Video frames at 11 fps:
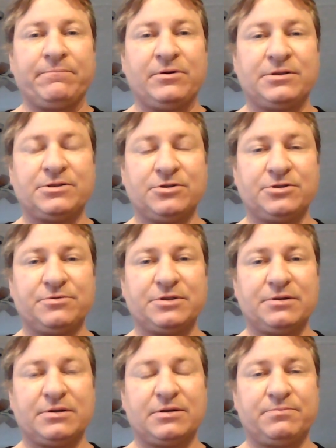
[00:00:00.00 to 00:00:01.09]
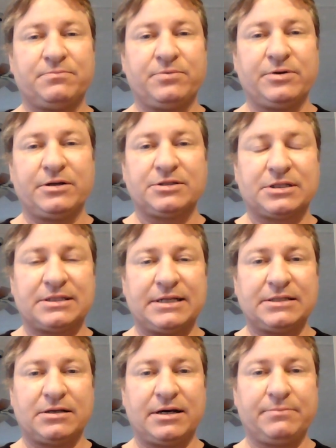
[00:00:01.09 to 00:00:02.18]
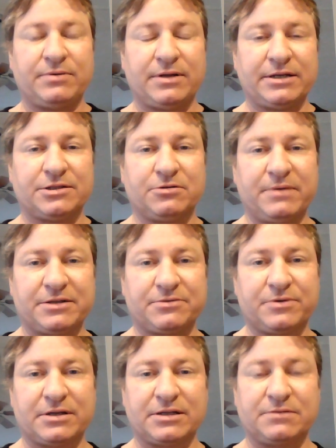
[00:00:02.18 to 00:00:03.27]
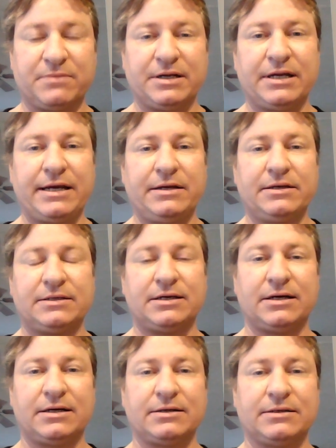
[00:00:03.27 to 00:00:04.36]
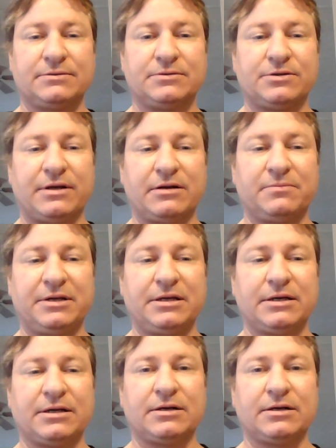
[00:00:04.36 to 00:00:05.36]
But the surgery was a pretty good success. I plan to go back to work next Monday, so that'll be